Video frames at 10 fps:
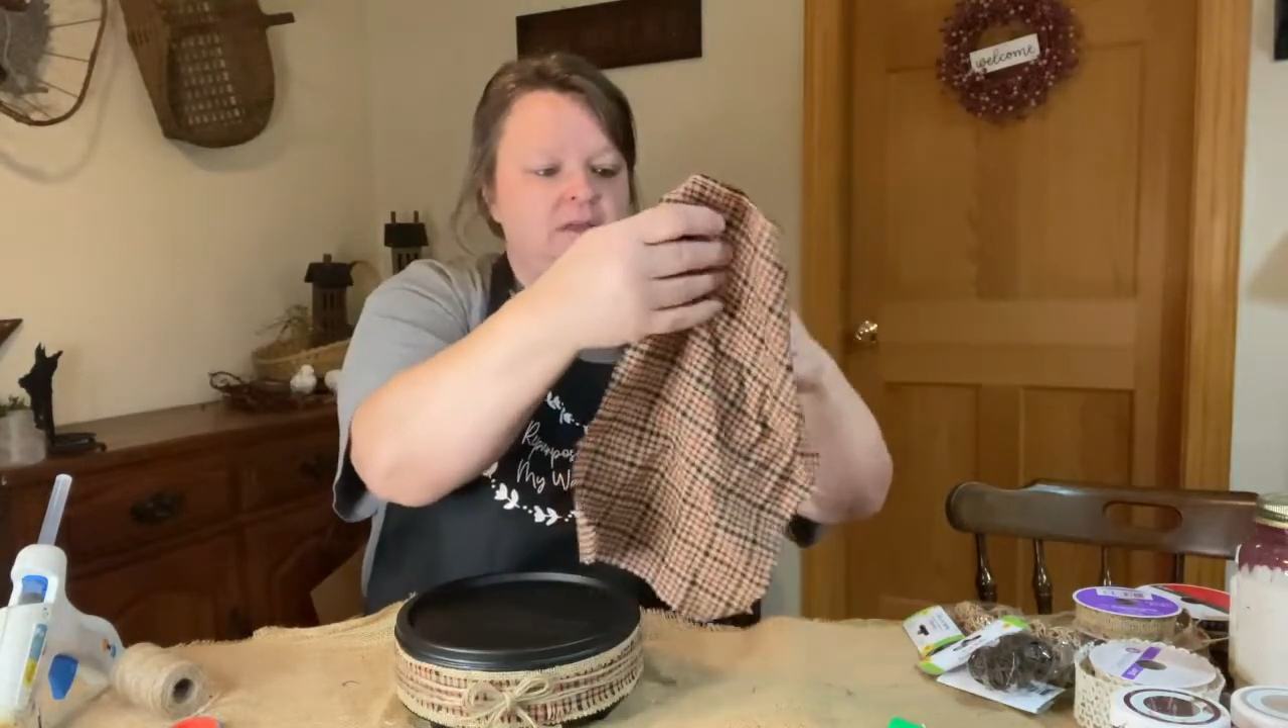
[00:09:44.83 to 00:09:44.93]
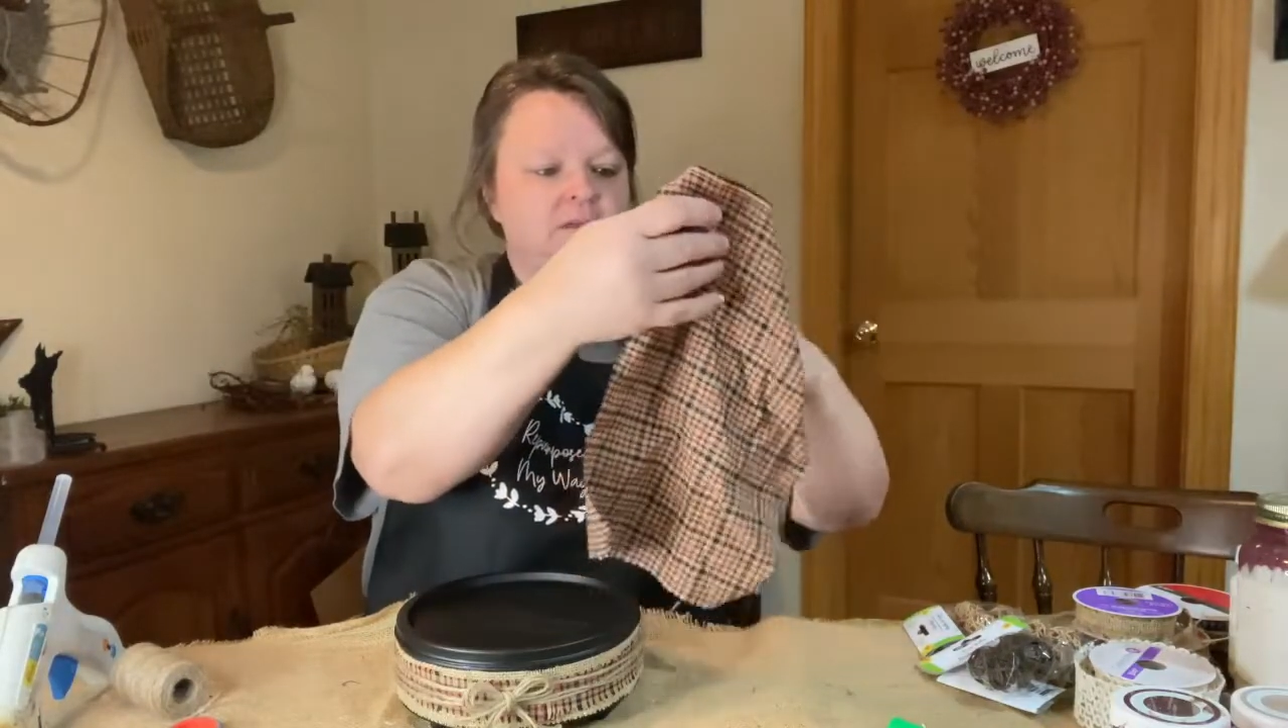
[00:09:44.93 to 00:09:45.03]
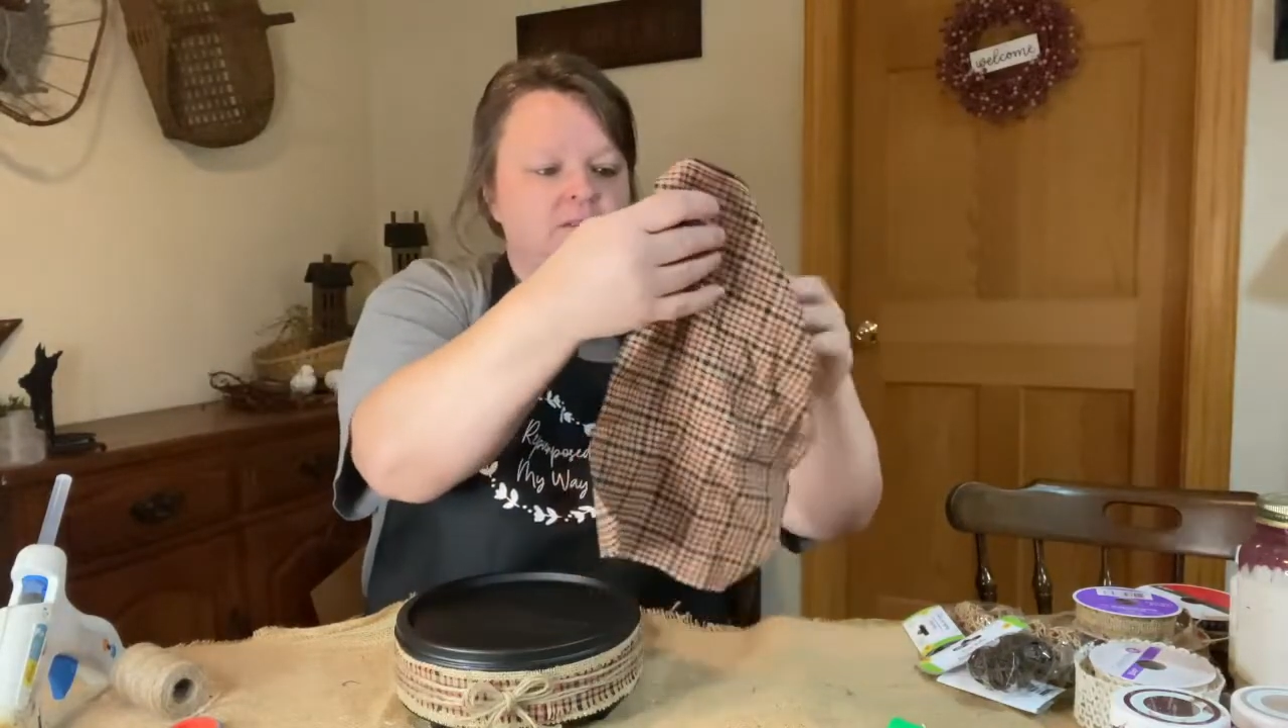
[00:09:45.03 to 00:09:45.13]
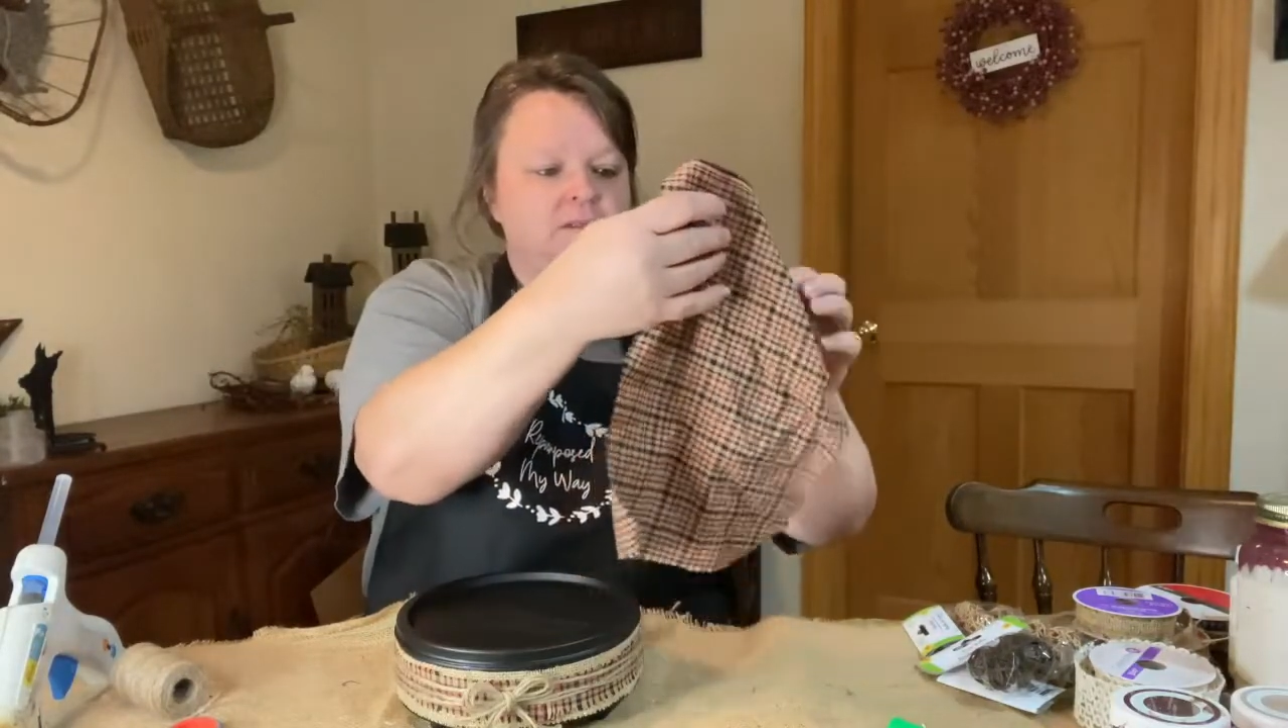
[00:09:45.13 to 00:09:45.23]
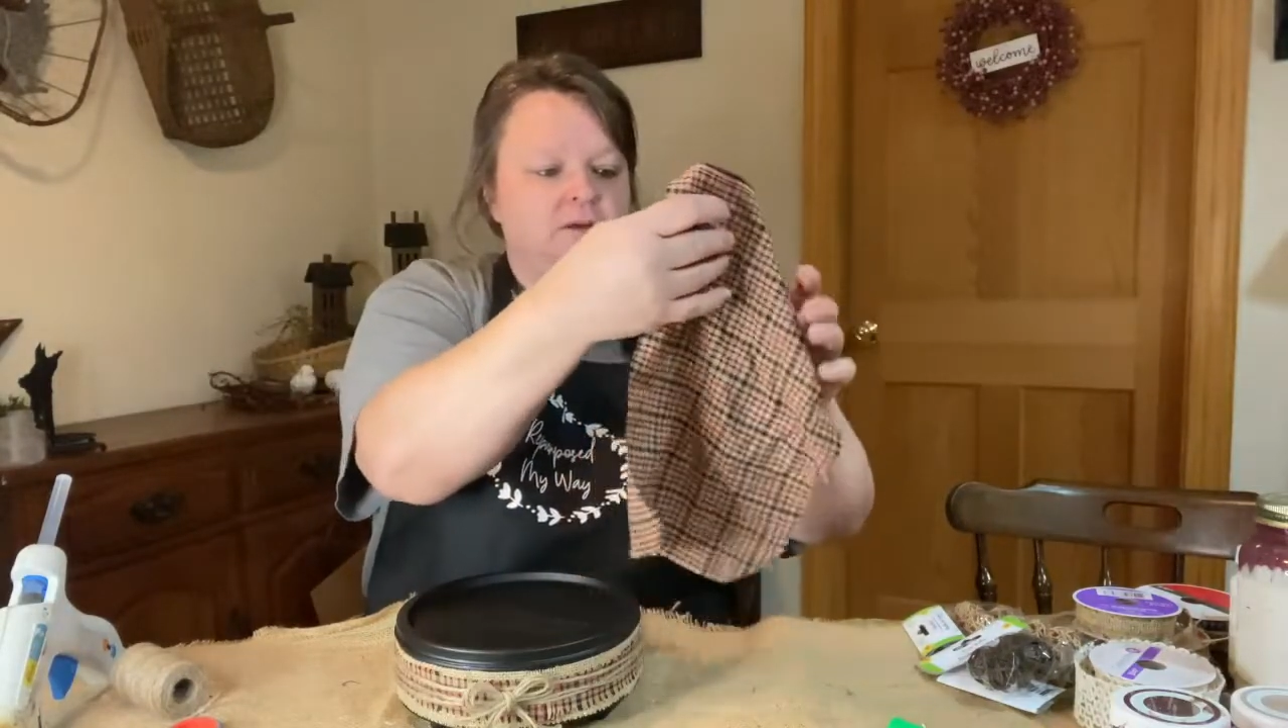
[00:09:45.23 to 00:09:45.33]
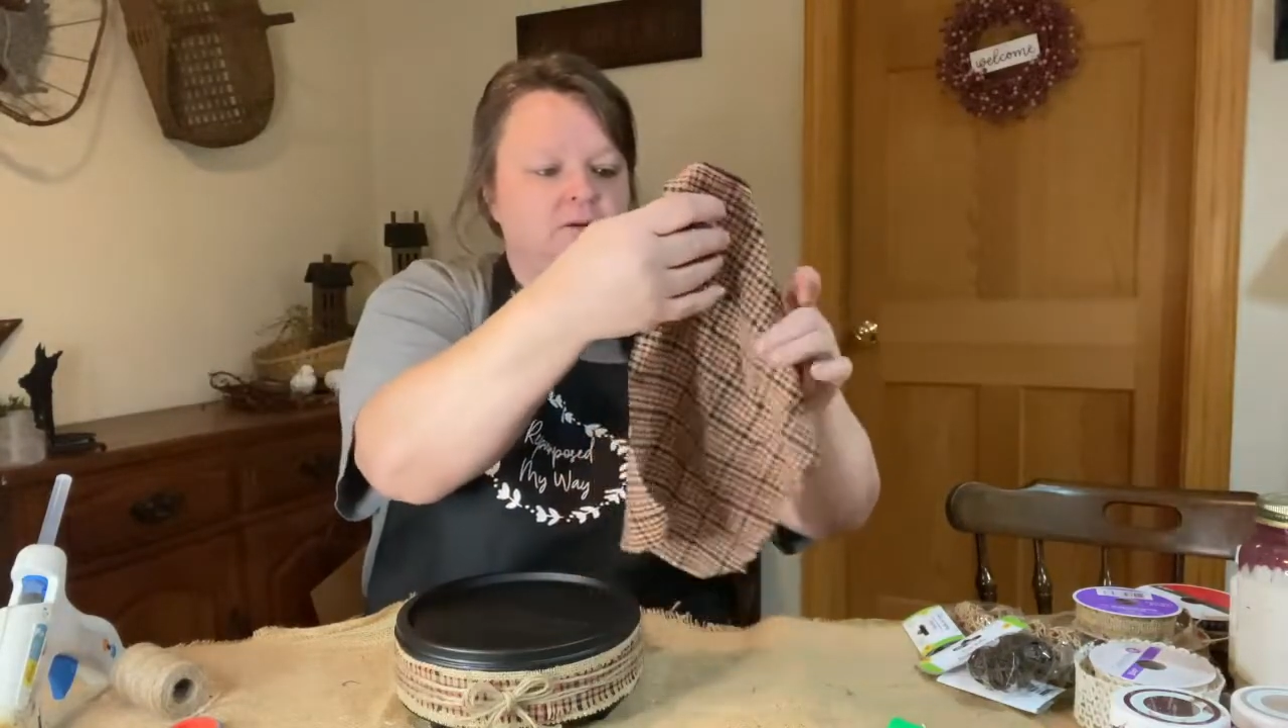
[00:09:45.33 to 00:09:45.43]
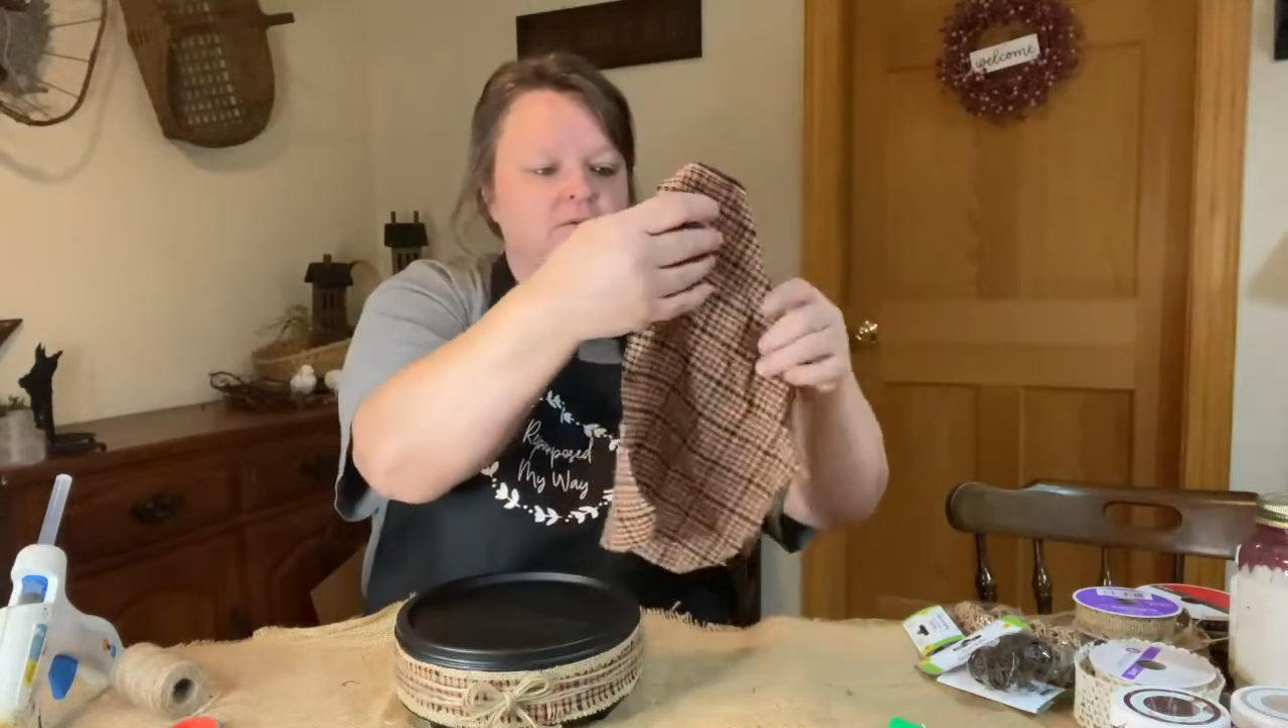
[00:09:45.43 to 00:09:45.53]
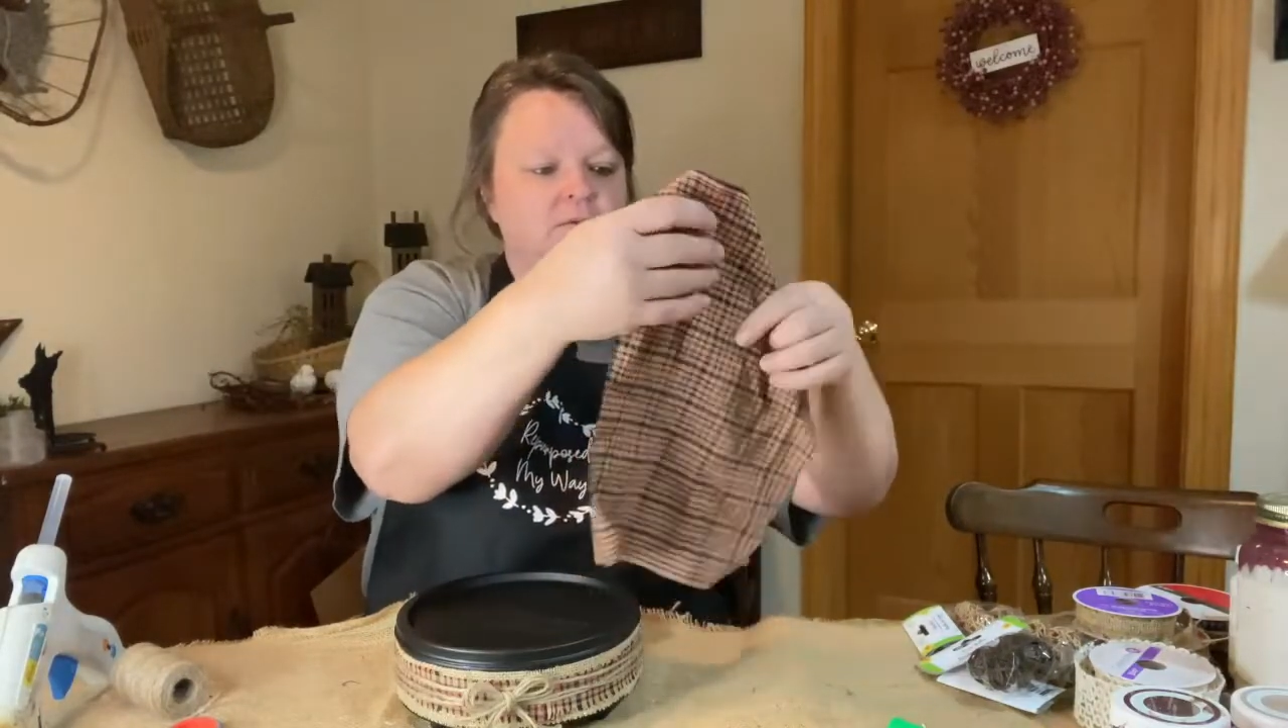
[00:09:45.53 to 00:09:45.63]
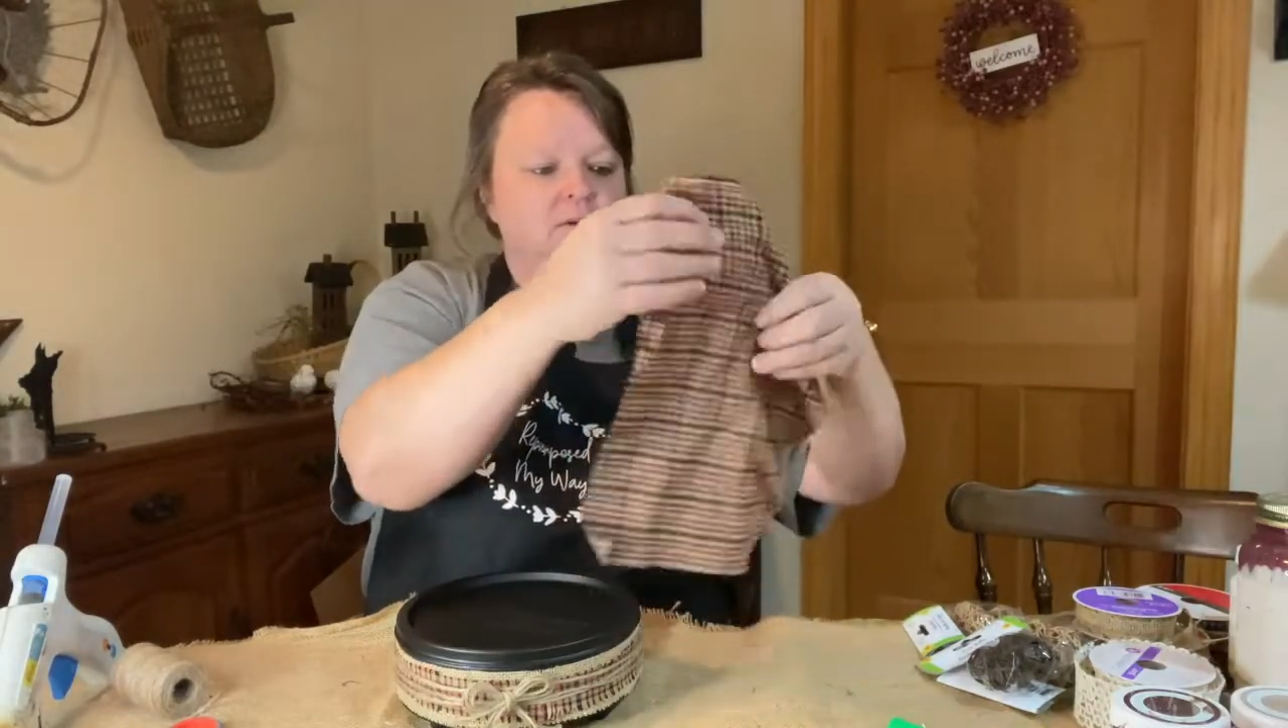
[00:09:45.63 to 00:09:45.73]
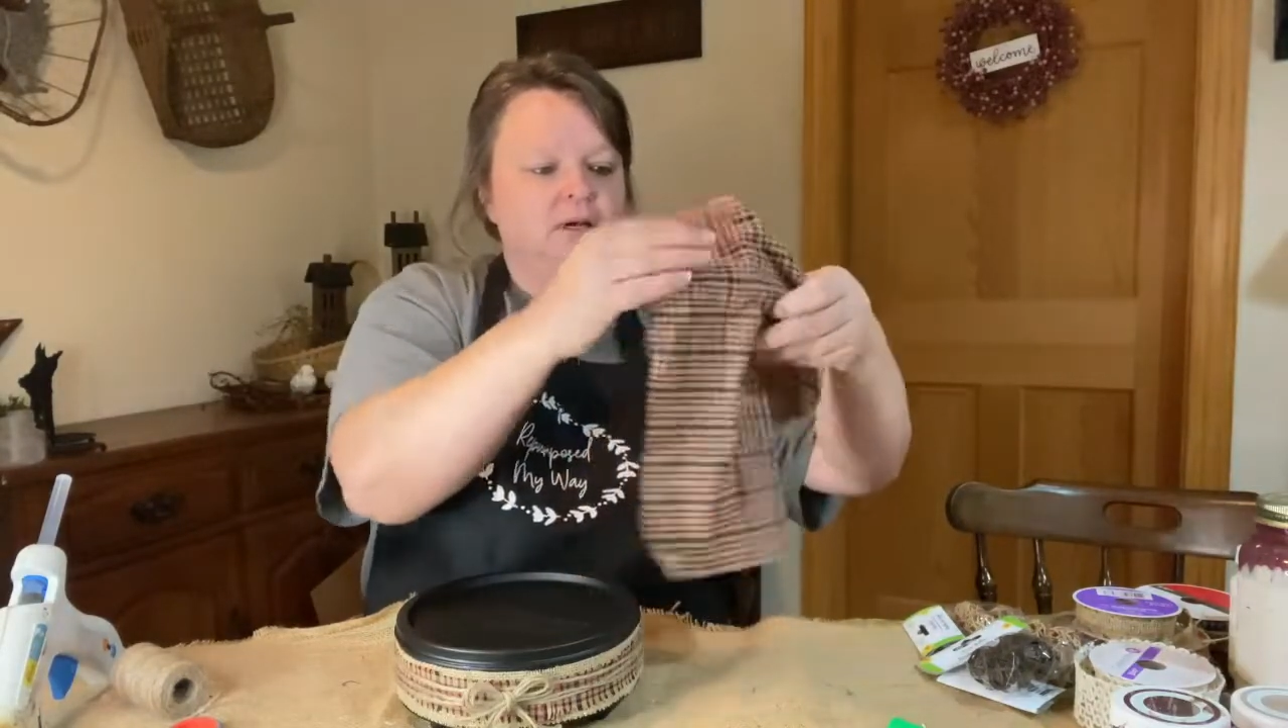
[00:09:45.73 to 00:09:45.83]

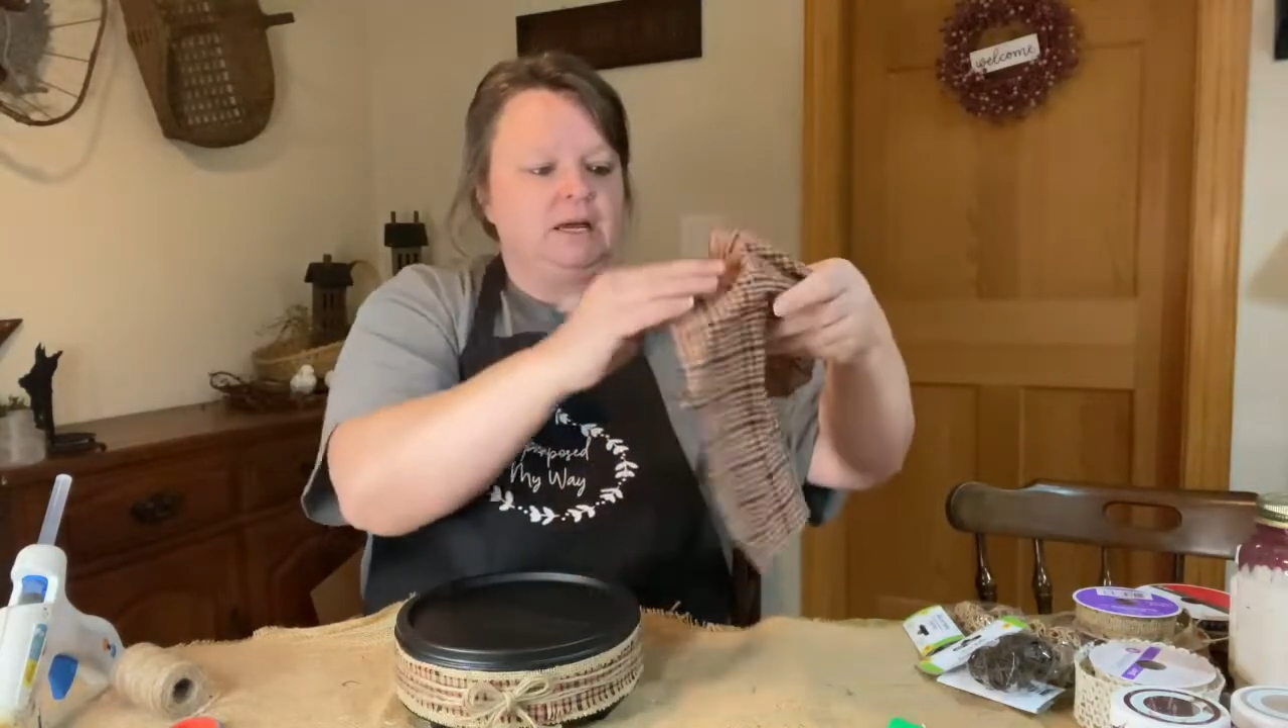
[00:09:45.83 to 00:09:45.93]
So